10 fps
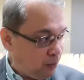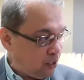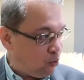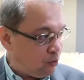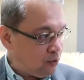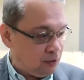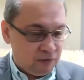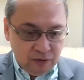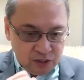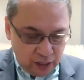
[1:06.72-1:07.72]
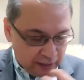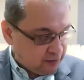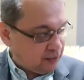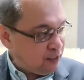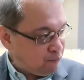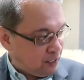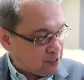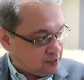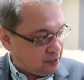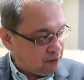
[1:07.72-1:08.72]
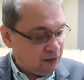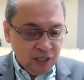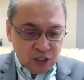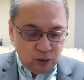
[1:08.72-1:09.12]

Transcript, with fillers: on my own, started investing.